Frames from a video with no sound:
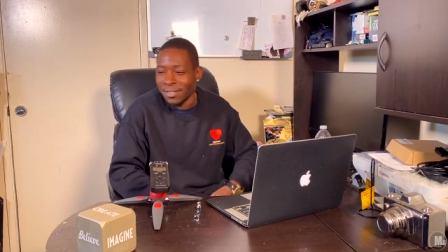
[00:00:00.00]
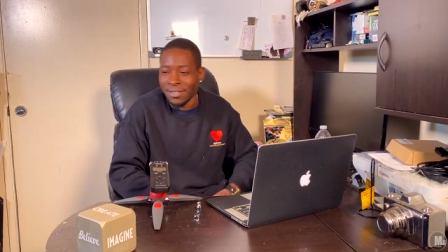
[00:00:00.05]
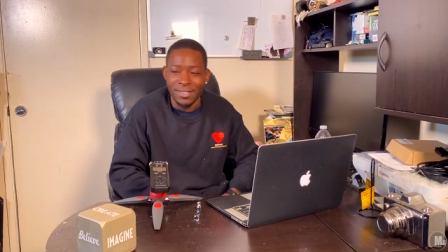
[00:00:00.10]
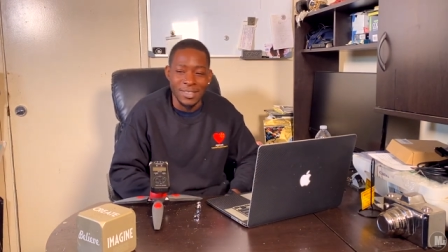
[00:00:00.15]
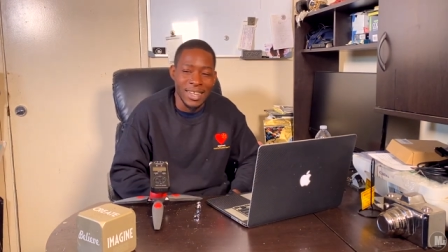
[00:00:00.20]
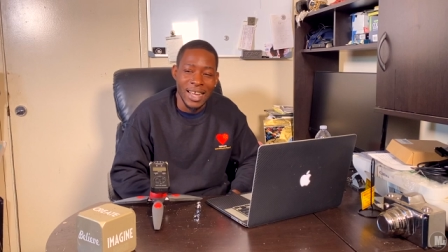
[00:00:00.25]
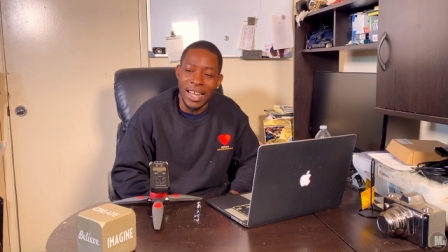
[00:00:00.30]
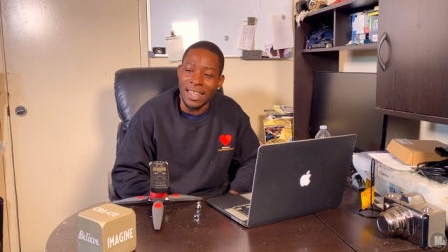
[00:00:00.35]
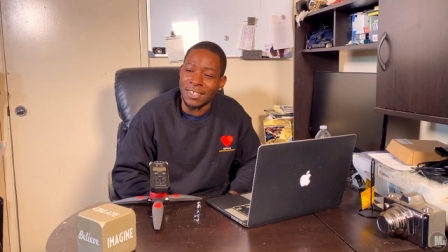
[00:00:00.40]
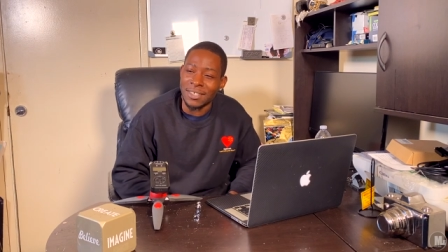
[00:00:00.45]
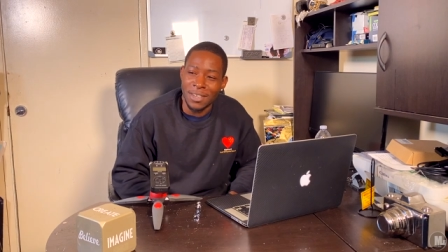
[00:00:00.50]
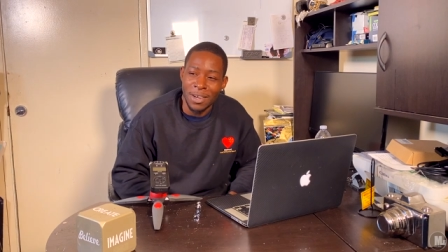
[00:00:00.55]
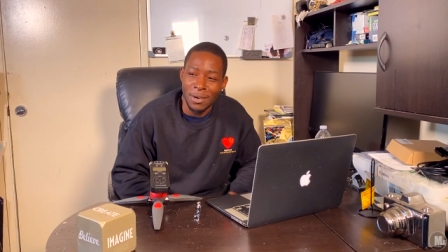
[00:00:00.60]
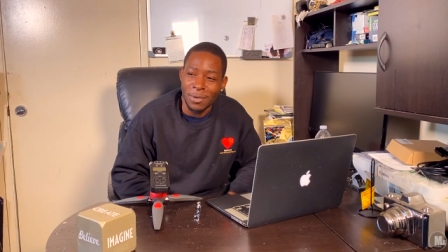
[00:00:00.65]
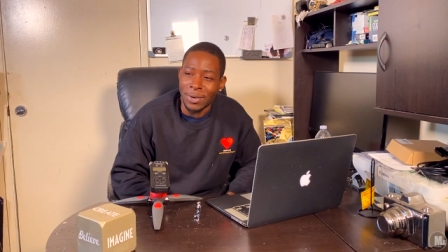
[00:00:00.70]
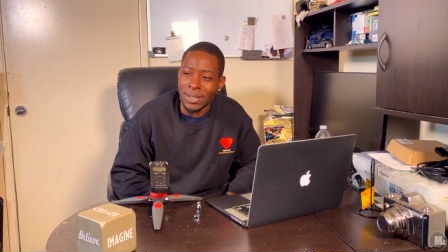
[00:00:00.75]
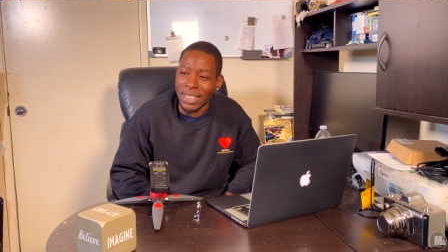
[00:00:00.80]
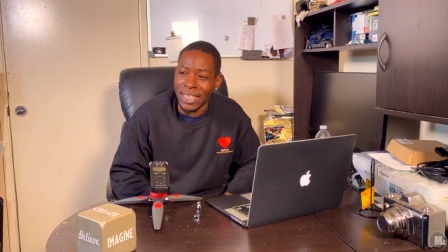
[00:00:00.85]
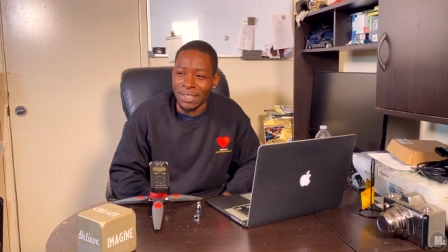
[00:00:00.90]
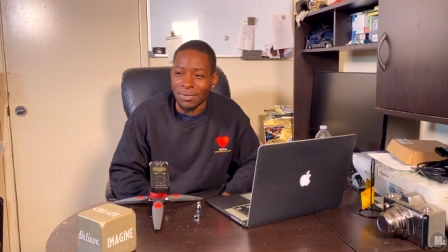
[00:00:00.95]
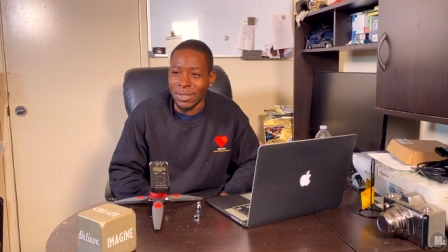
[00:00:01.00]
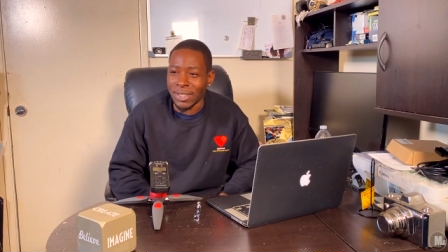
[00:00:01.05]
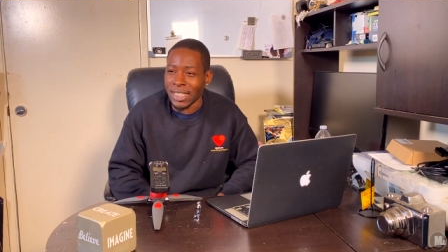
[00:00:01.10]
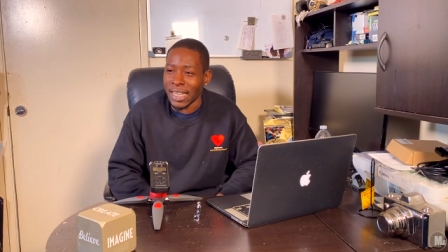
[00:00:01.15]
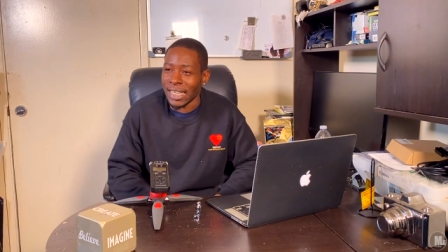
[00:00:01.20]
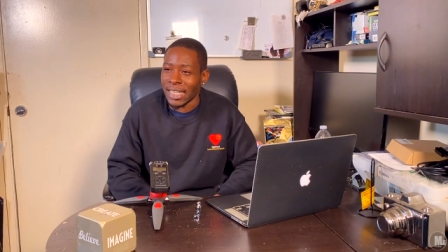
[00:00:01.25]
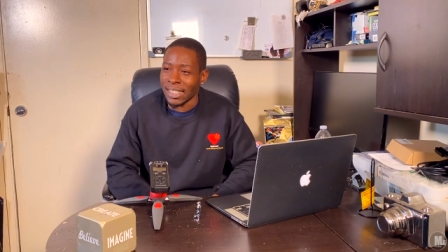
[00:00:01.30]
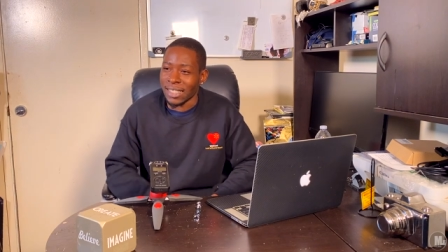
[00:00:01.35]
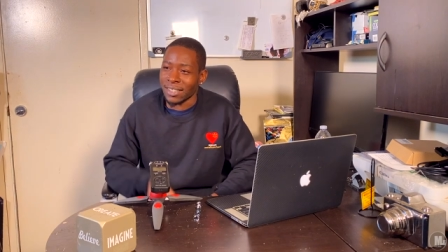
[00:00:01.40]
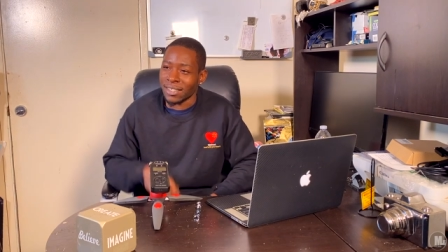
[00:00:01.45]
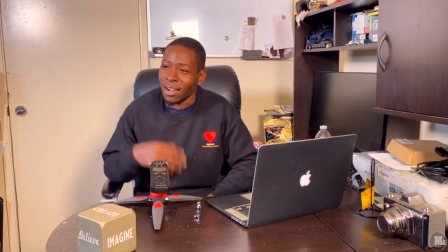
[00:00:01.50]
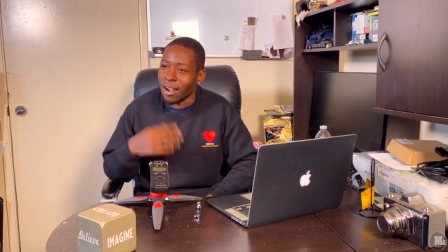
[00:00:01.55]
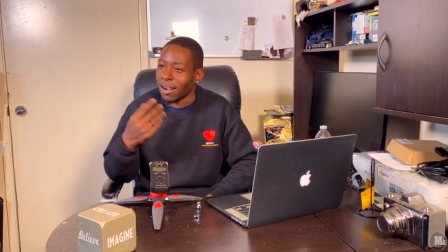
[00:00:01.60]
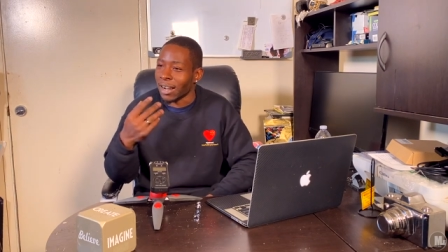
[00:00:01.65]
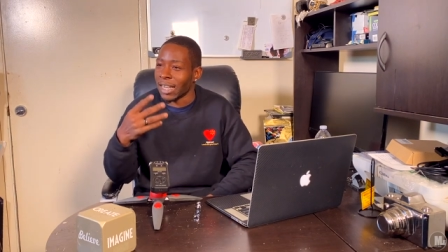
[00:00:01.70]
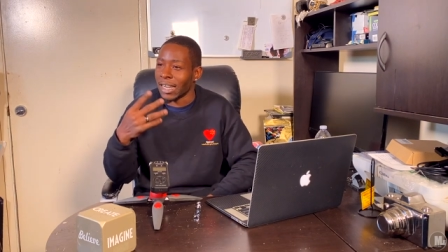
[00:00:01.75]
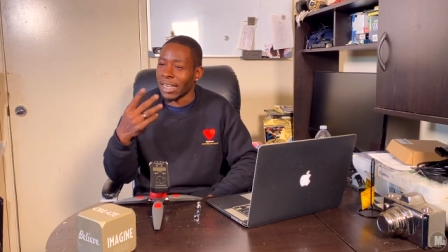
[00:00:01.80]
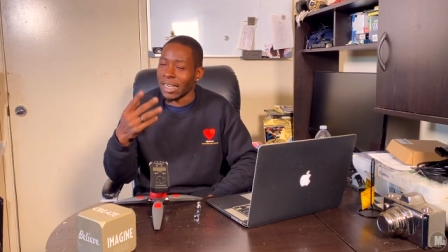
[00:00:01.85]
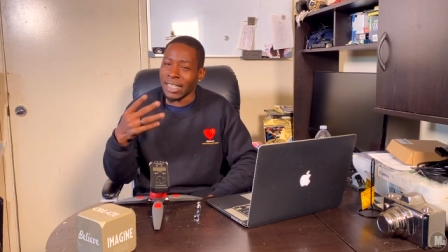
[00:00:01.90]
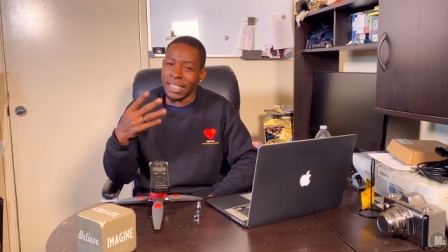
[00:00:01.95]
you, guys know once I, once I get to
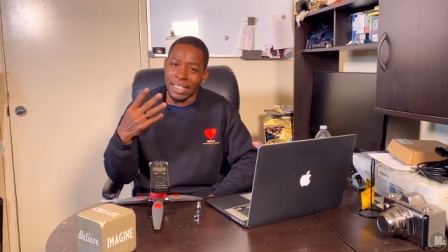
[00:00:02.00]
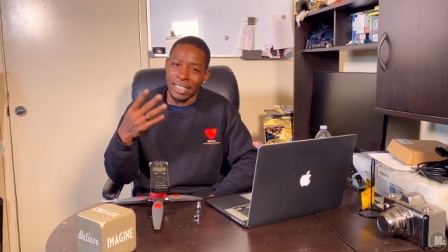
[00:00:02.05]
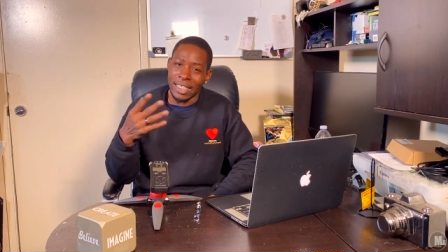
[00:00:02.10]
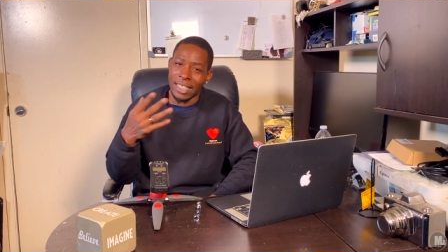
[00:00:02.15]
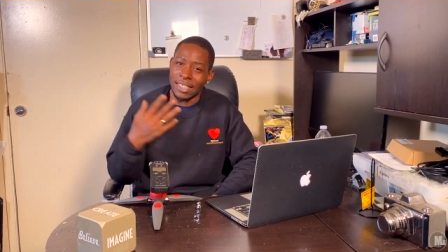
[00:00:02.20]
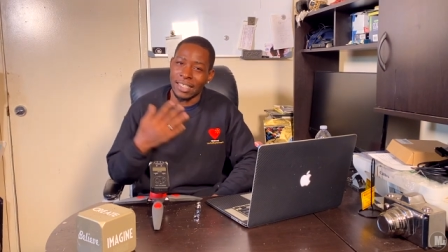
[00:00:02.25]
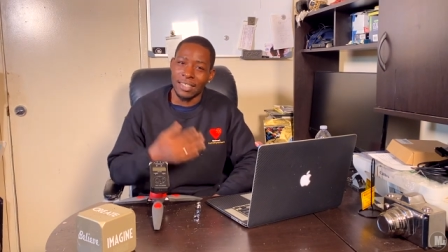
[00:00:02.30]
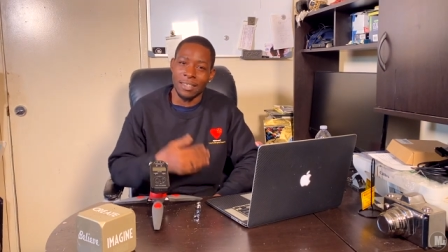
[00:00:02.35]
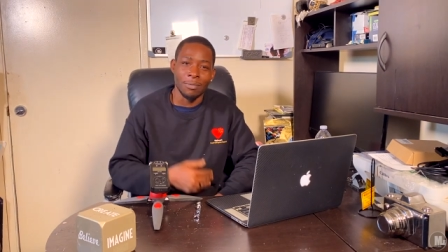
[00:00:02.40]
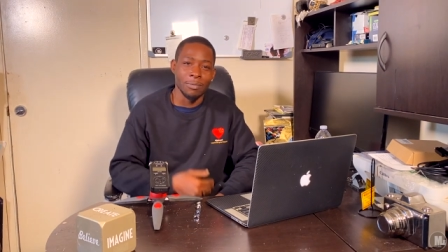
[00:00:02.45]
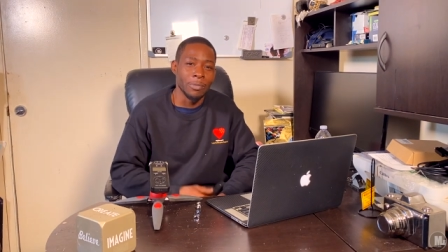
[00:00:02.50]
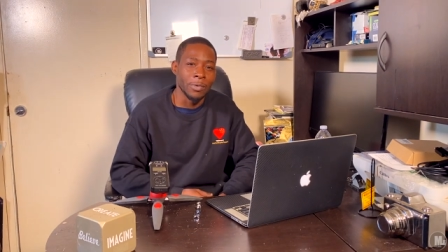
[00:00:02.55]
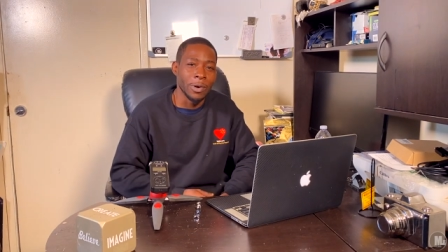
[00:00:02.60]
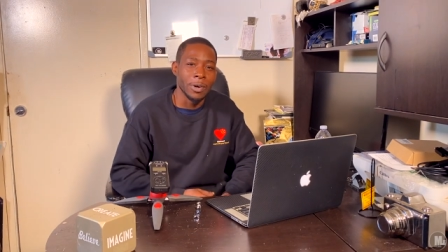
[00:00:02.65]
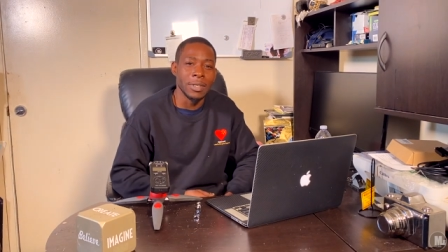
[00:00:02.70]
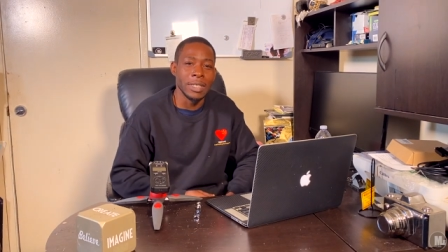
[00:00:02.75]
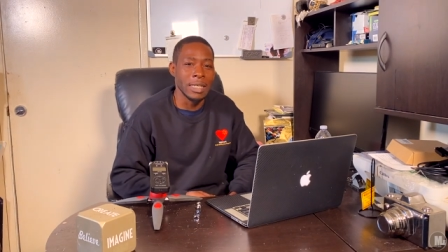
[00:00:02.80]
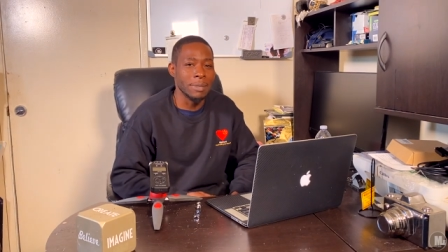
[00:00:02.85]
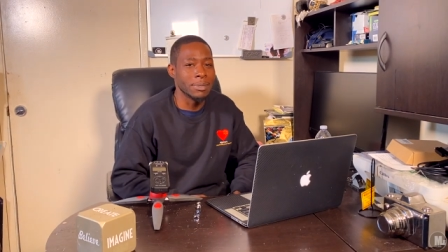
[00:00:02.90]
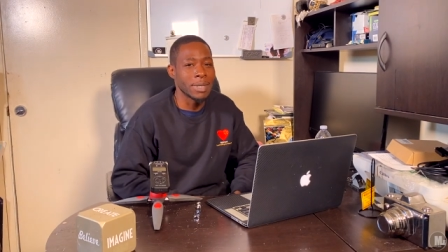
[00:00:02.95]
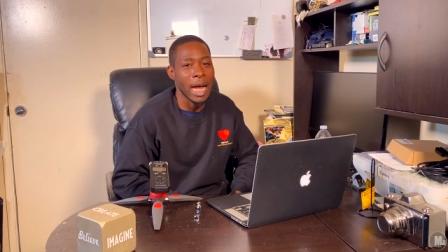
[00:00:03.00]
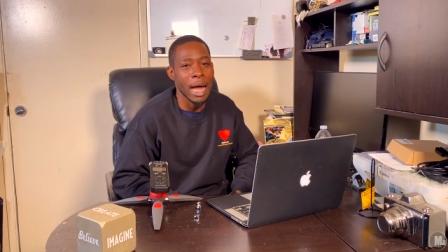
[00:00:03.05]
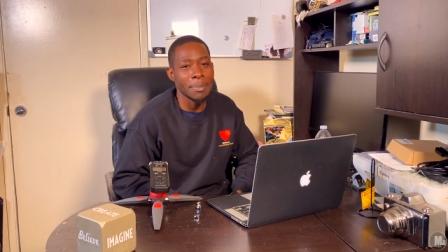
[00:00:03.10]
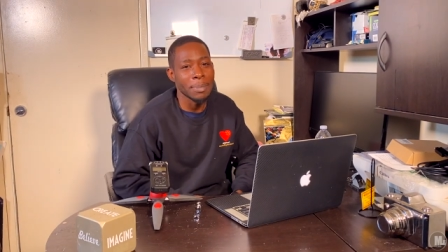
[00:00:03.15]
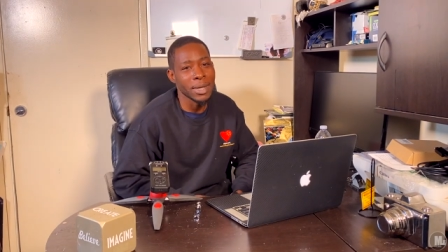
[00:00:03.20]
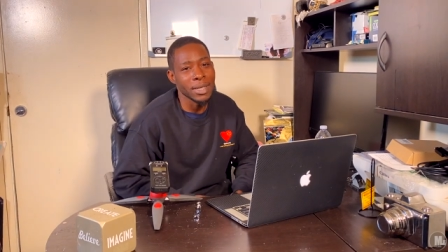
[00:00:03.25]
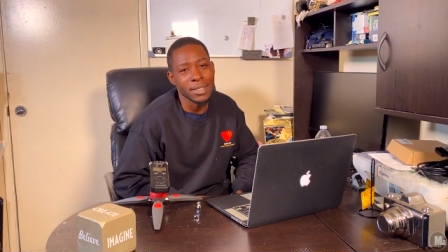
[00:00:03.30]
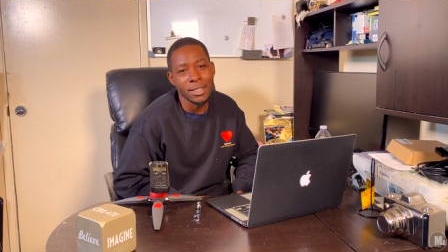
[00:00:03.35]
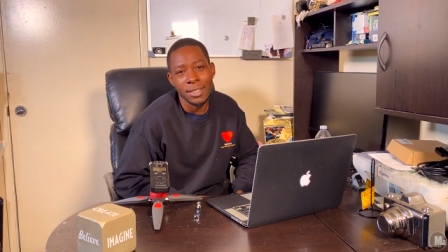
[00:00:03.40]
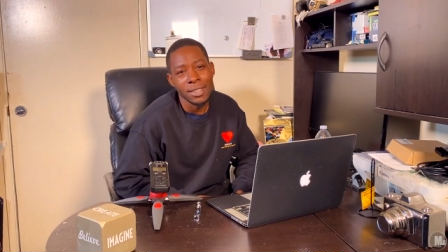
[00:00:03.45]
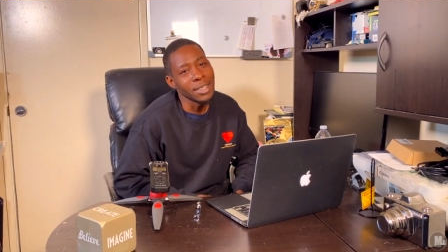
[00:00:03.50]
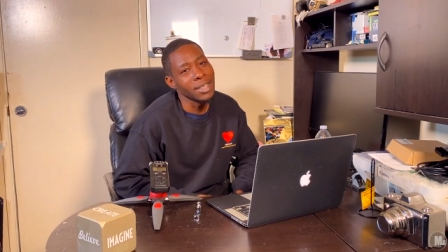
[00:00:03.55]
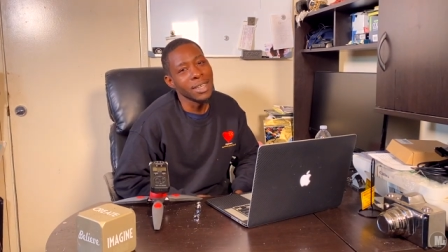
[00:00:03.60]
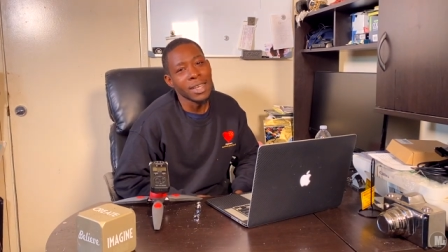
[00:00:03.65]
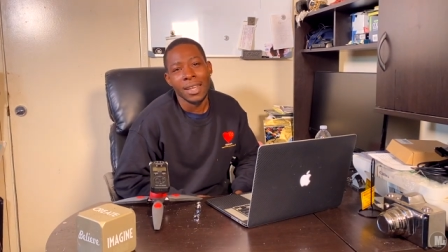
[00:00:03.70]
talking and it's, it's, some real deep topics,